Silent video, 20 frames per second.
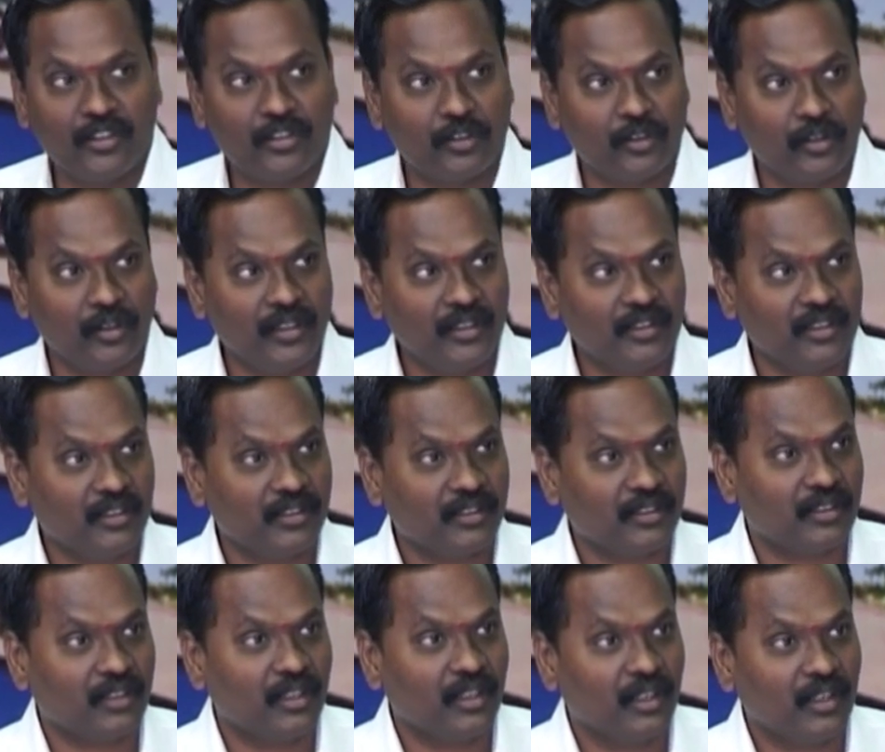
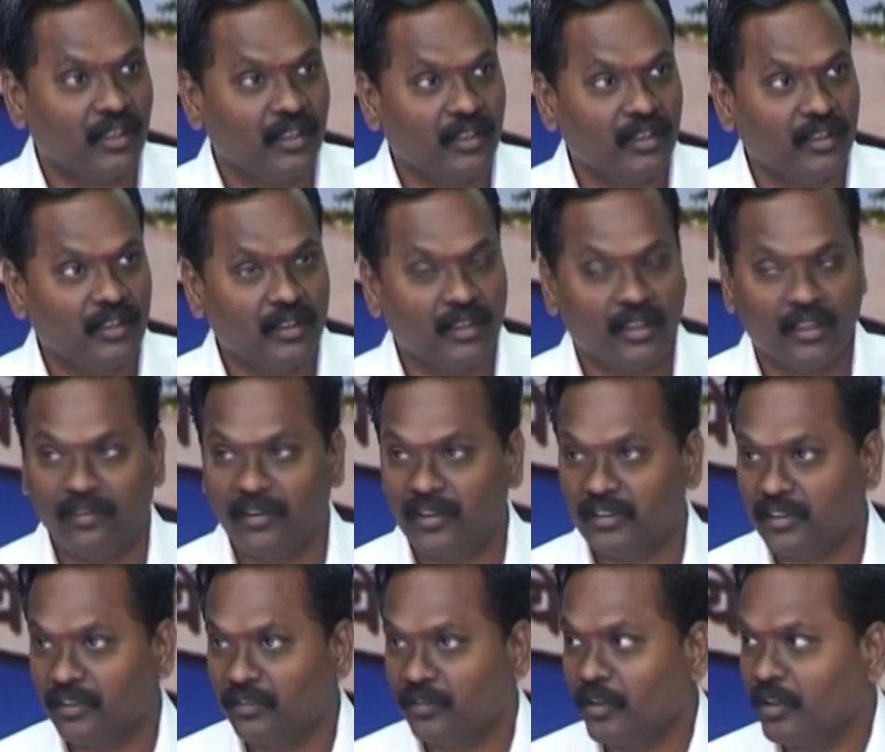storages in
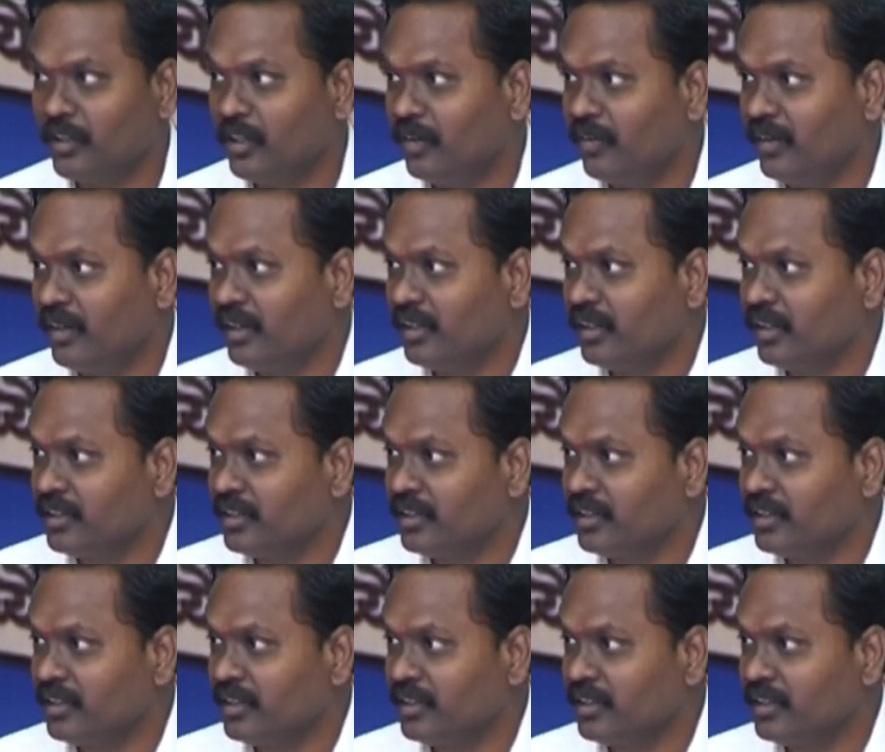rivers of Godavari and